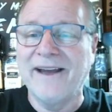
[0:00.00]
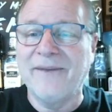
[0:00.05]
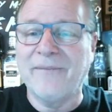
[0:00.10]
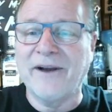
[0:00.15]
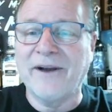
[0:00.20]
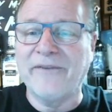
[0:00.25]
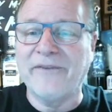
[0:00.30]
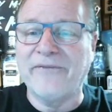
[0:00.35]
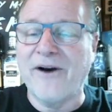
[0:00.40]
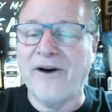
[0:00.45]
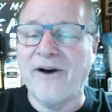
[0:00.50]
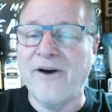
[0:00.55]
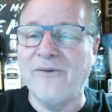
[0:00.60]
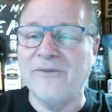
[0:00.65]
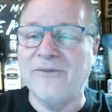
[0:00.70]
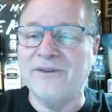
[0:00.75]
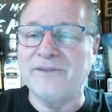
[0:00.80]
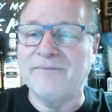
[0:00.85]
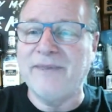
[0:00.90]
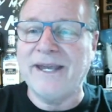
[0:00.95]
My
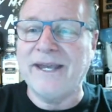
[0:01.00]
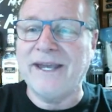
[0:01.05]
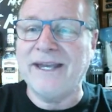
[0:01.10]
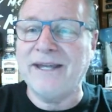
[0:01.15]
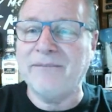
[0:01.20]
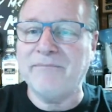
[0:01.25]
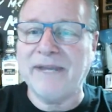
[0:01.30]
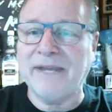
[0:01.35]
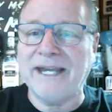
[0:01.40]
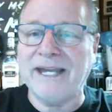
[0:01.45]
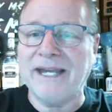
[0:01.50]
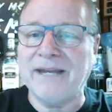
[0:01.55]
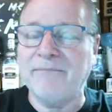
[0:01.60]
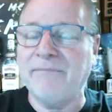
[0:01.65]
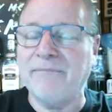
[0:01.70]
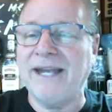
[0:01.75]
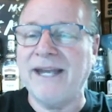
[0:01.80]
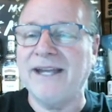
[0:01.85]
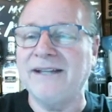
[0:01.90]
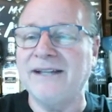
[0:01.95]
phone was binging,
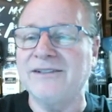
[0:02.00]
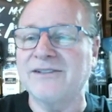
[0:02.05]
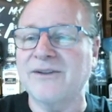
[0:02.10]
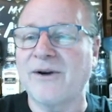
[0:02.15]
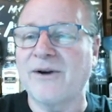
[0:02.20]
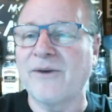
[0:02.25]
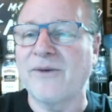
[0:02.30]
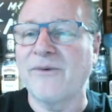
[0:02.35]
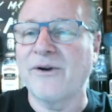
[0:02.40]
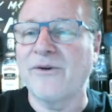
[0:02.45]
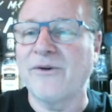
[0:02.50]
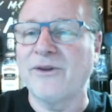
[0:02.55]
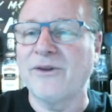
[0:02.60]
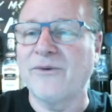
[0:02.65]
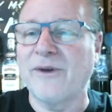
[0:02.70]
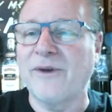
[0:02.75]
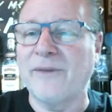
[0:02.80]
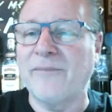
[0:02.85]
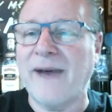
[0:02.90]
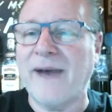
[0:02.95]
binging, binging, so I went all
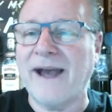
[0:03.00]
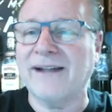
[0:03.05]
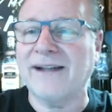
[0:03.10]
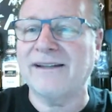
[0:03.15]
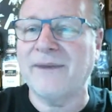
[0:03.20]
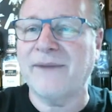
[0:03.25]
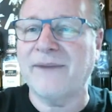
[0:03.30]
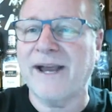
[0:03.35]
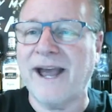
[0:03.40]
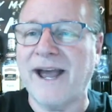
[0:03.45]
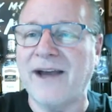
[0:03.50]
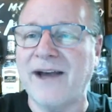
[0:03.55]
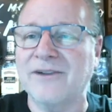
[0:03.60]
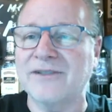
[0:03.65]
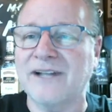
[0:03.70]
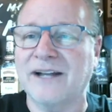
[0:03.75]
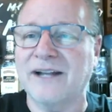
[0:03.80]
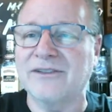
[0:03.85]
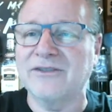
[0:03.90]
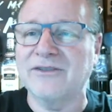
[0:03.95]
the way back to my
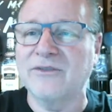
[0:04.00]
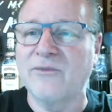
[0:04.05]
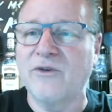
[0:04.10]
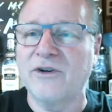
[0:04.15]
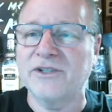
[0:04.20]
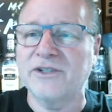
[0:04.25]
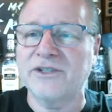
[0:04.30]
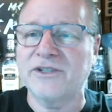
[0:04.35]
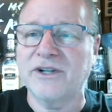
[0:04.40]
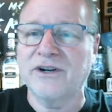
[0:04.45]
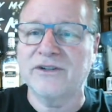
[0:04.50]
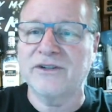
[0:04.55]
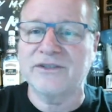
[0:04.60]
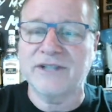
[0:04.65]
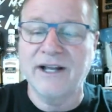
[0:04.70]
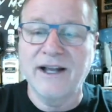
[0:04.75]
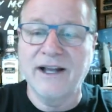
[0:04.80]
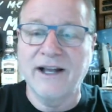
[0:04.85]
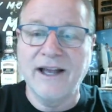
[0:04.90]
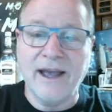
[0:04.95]
house, got some more
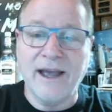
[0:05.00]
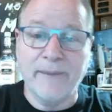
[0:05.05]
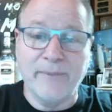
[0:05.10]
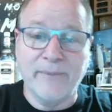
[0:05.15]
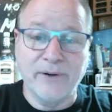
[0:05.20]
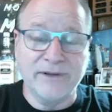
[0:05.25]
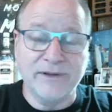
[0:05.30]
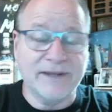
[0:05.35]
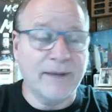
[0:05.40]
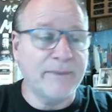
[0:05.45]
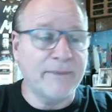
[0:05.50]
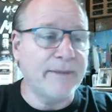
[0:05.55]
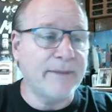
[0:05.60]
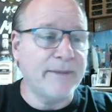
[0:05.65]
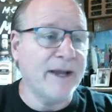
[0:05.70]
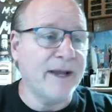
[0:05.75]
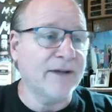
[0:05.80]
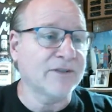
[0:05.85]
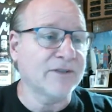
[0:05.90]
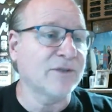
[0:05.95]
shirts, and put them in the
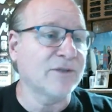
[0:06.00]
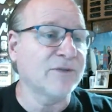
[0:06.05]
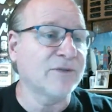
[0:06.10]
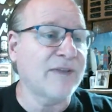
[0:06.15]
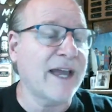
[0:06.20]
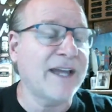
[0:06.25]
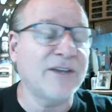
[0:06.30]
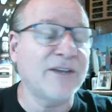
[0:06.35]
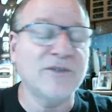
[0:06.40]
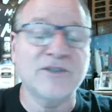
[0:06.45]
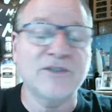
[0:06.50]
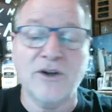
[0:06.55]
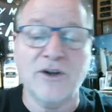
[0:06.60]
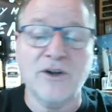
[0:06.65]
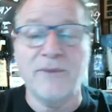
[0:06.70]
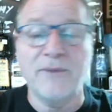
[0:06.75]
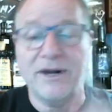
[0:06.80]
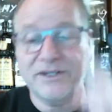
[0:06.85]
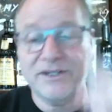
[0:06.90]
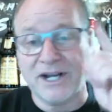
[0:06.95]
mail. So thank you
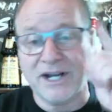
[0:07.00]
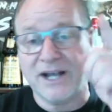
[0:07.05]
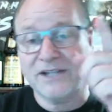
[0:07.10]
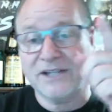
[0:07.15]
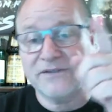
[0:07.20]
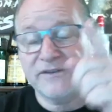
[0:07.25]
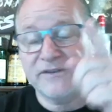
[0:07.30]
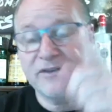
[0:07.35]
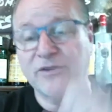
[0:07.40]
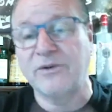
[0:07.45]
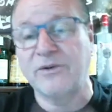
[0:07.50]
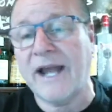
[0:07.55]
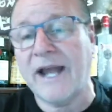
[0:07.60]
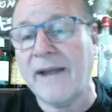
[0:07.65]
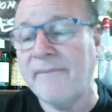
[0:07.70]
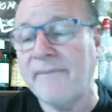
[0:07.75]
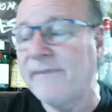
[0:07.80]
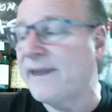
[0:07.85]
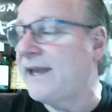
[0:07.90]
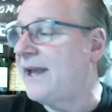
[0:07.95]
so much, guys, for doing
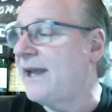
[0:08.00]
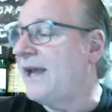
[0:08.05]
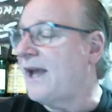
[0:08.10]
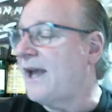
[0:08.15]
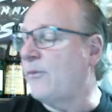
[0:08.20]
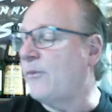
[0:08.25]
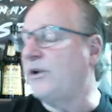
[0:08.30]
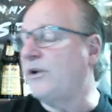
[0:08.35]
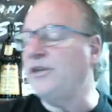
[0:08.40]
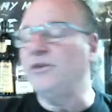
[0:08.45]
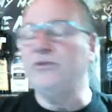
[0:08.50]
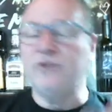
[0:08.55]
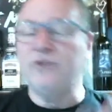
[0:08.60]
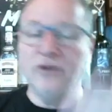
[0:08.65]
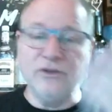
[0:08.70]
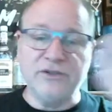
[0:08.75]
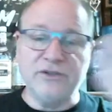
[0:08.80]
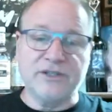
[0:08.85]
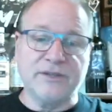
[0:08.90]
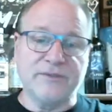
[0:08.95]
that. And when you
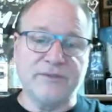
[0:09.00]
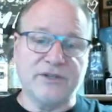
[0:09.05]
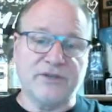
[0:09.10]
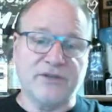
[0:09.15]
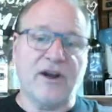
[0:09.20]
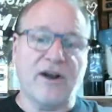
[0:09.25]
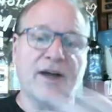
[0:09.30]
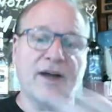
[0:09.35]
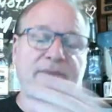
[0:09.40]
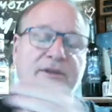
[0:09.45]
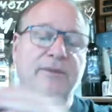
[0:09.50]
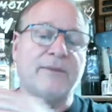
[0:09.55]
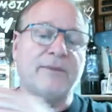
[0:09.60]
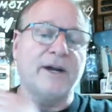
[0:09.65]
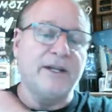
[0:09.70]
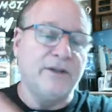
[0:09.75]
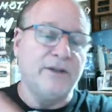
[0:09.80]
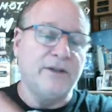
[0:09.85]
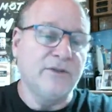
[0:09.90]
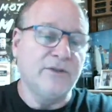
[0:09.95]
do subscribe to
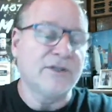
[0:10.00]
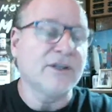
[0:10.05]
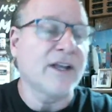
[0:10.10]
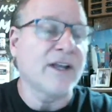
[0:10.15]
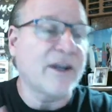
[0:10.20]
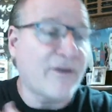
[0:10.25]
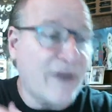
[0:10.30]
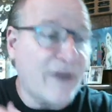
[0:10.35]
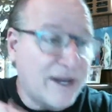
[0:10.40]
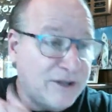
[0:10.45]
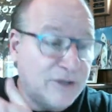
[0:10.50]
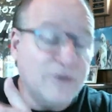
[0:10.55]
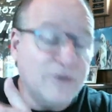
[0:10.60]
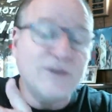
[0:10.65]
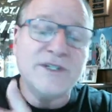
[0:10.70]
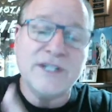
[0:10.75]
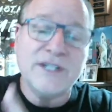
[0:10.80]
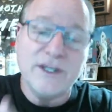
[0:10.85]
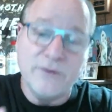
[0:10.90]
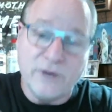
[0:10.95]
my newsletter, I
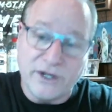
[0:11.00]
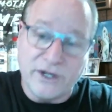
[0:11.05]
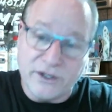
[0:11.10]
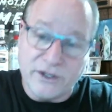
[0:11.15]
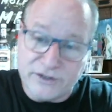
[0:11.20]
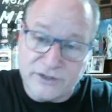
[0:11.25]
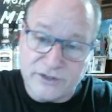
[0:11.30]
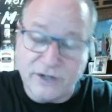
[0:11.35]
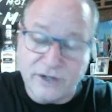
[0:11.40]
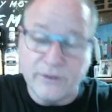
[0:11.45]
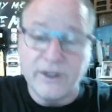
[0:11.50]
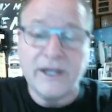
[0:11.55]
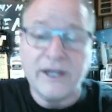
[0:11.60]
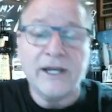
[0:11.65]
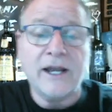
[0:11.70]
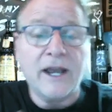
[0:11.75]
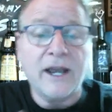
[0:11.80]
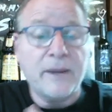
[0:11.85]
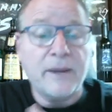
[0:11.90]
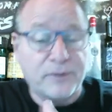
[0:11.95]
do see what you're
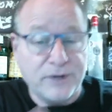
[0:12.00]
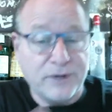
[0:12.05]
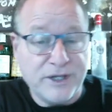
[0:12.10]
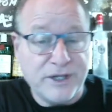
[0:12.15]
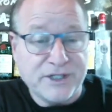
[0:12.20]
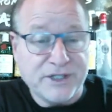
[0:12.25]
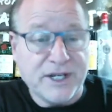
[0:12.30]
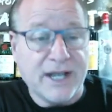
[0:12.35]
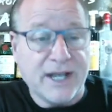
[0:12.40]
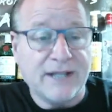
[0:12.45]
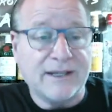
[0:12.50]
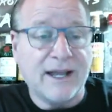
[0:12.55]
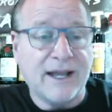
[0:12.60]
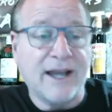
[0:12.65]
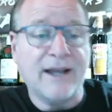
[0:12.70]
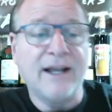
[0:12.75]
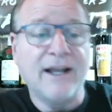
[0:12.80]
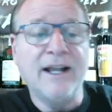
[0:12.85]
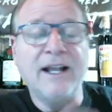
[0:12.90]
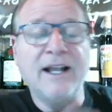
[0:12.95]
doing, and I appreciate
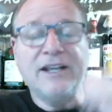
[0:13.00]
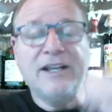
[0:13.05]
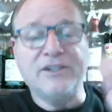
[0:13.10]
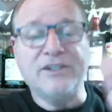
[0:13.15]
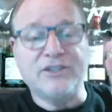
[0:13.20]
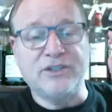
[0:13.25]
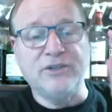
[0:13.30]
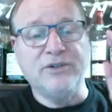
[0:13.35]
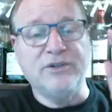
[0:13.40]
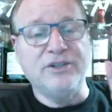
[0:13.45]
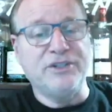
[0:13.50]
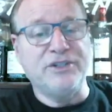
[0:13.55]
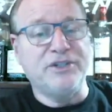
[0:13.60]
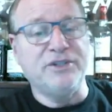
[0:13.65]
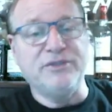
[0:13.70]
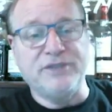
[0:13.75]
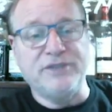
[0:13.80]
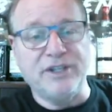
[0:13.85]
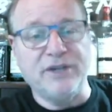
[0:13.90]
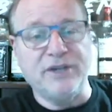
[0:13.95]
that. As soon as
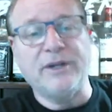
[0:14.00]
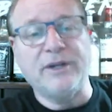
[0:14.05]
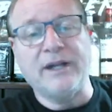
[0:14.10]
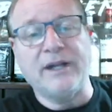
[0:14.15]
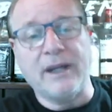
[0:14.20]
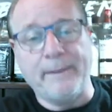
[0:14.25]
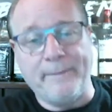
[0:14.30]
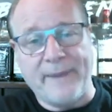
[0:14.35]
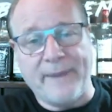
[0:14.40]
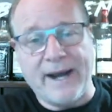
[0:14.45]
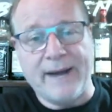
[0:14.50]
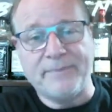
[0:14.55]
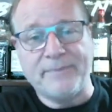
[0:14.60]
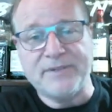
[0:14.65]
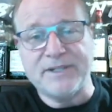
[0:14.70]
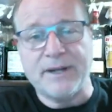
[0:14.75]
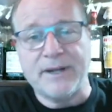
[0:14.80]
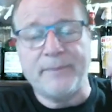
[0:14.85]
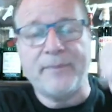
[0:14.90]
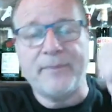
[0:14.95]
you do it, it
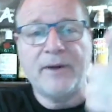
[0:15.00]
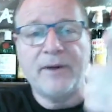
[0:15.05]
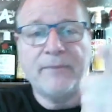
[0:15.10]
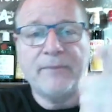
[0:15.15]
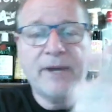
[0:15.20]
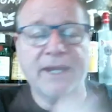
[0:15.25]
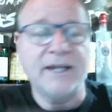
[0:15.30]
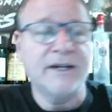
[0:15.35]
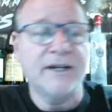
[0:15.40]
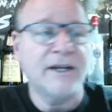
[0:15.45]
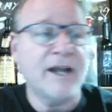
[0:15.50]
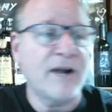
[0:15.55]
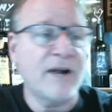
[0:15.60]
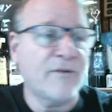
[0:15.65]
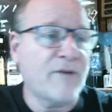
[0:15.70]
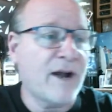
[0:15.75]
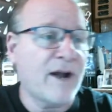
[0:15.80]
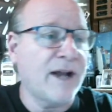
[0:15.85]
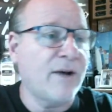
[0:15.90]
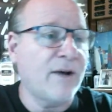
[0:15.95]
pops up on my
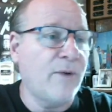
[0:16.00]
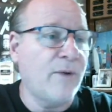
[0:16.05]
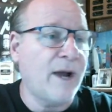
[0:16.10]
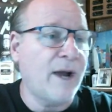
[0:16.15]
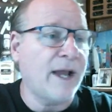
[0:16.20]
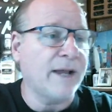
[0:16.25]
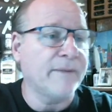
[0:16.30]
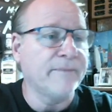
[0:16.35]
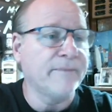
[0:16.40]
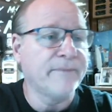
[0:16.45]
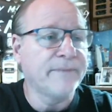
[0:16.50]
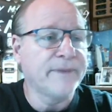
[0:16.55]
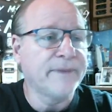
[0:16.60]
internet right away.